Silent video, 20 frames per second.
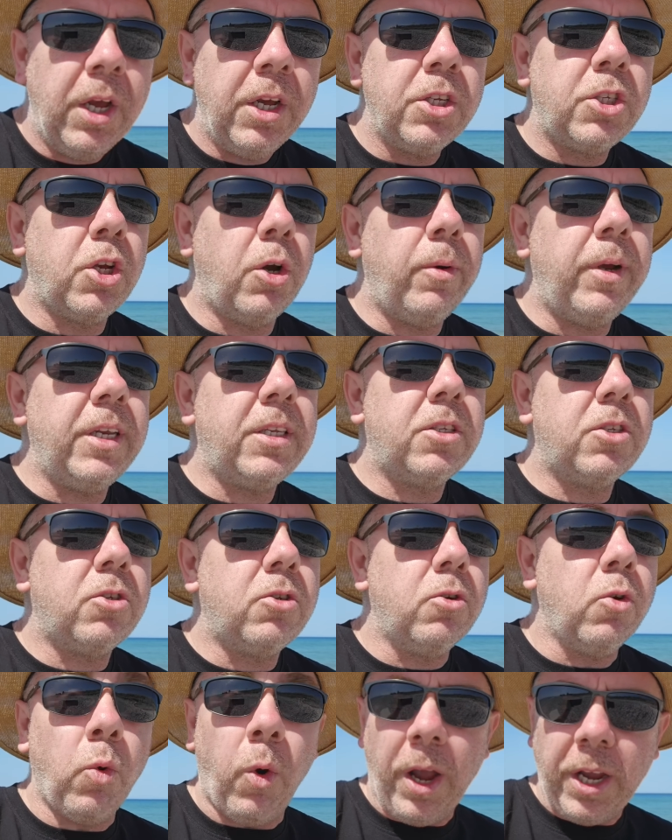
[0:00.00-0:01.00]
So
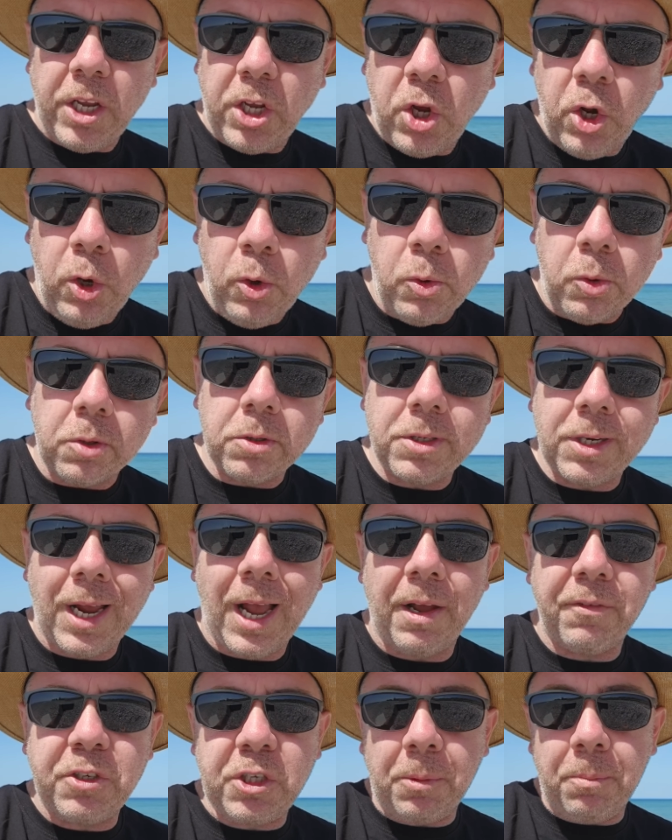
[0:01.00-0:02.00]
it's quite cool to
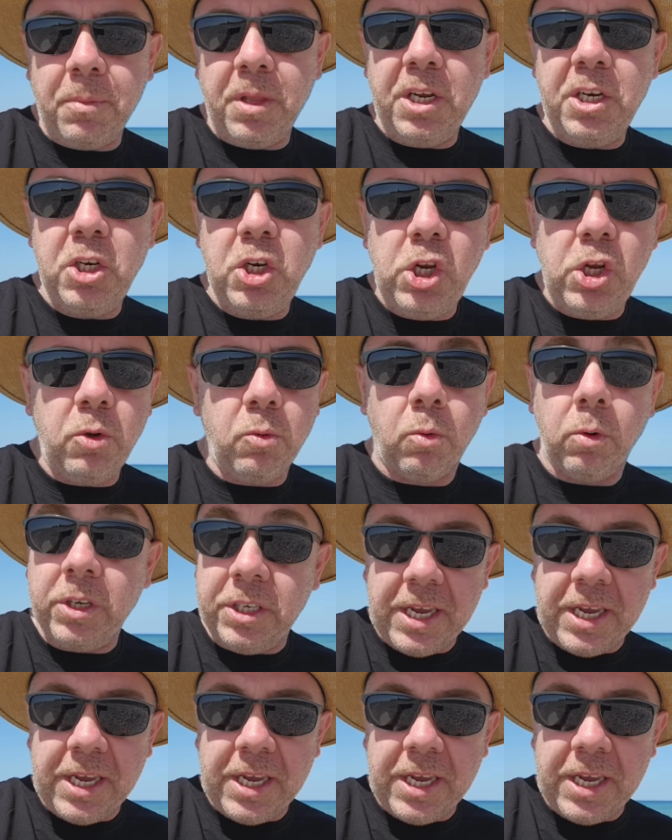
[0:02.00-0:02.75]
have something new.